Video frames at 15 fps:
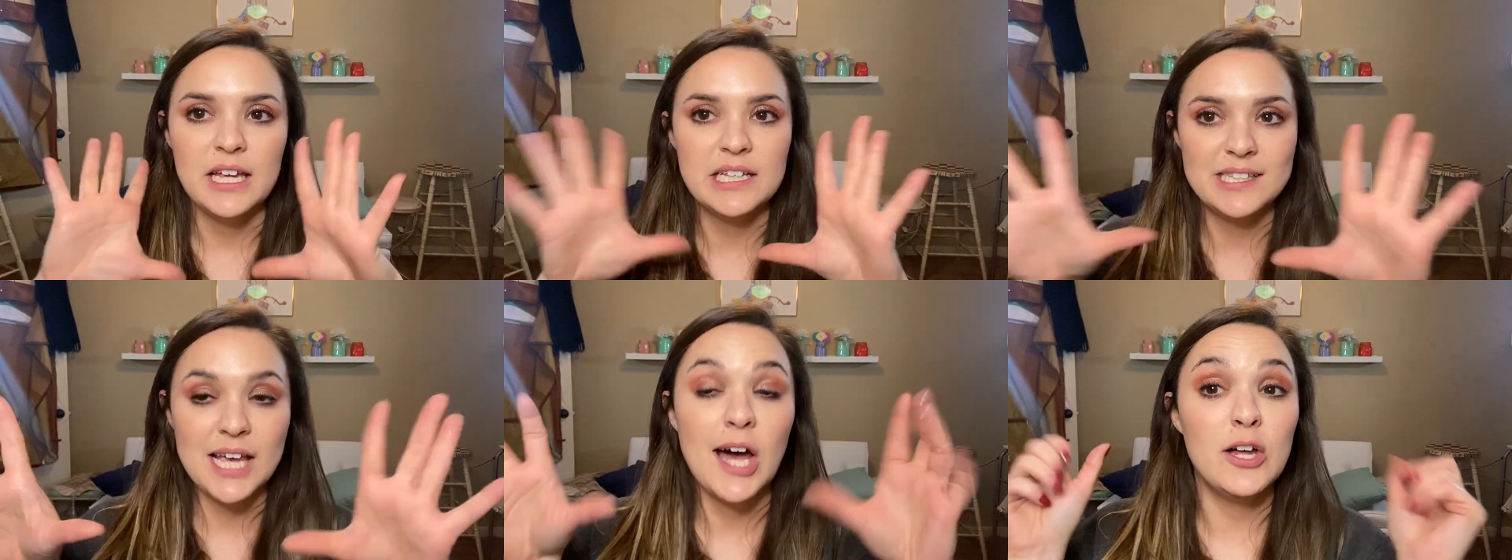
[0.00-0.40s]

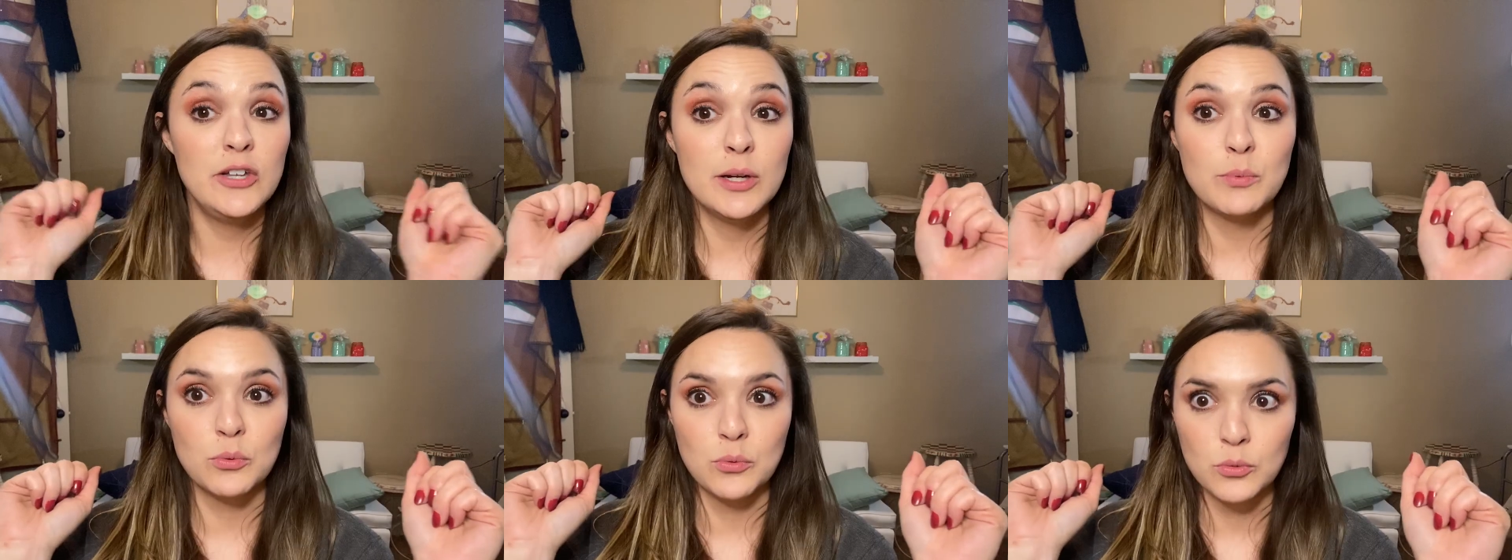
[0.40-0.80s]
it's held
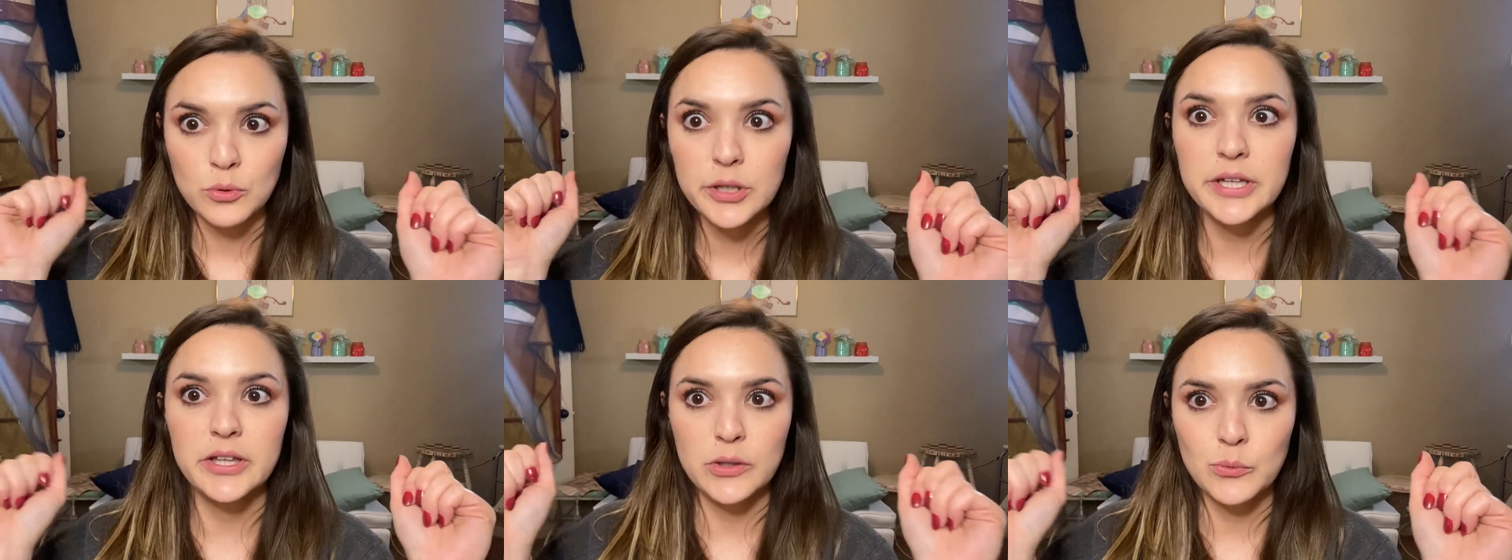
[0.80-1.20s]
up
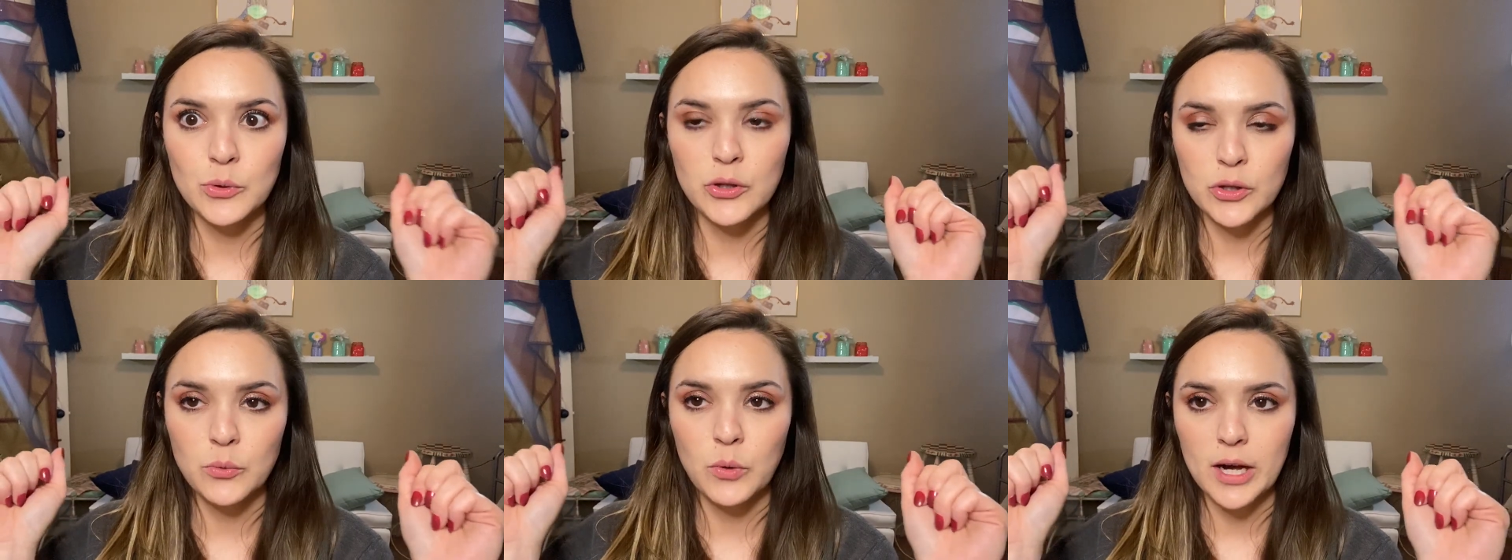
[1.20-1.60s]
really,
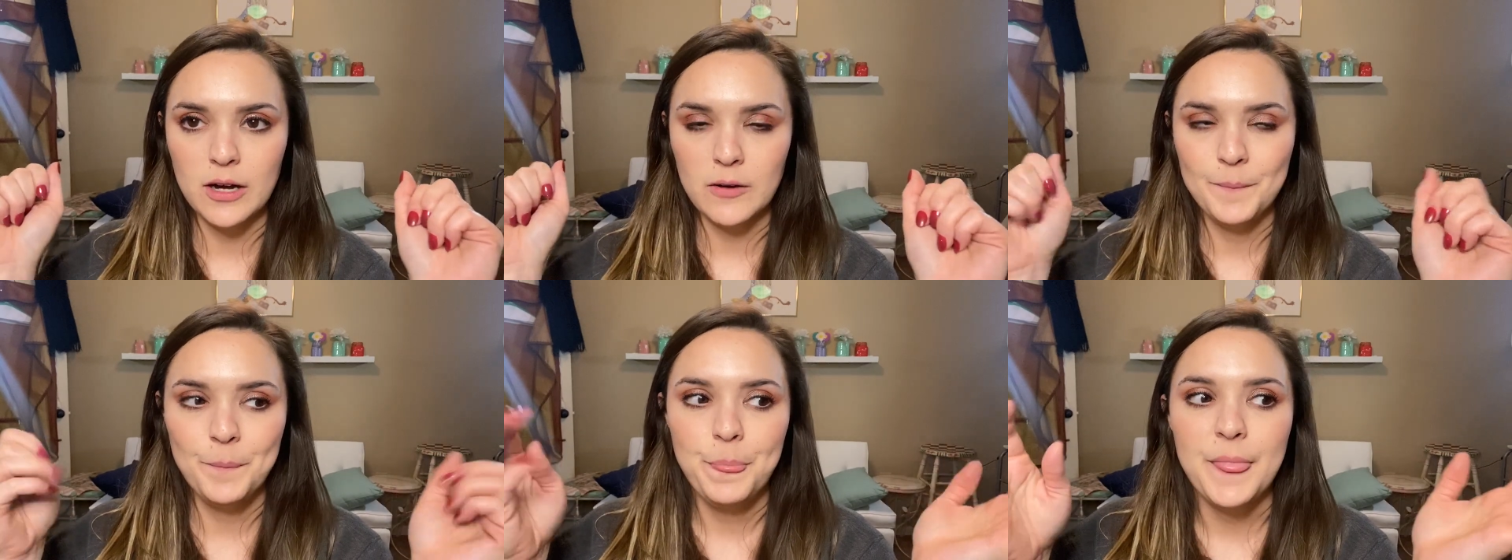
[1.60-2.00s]
really
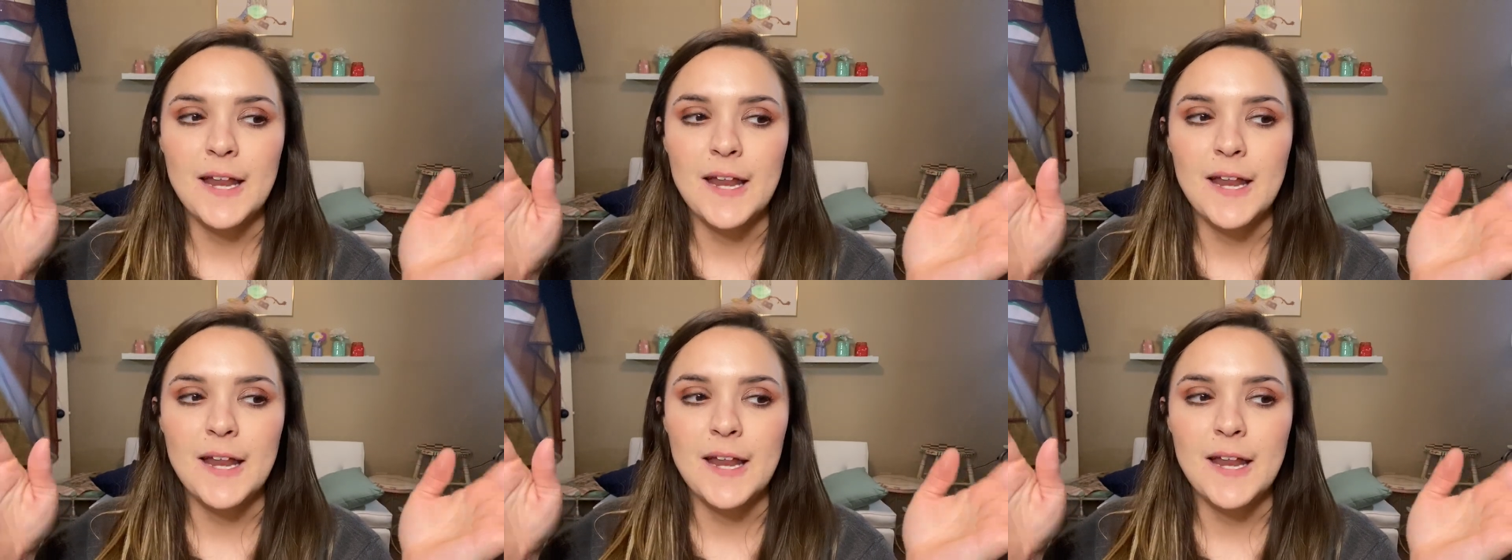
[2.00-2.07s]
well.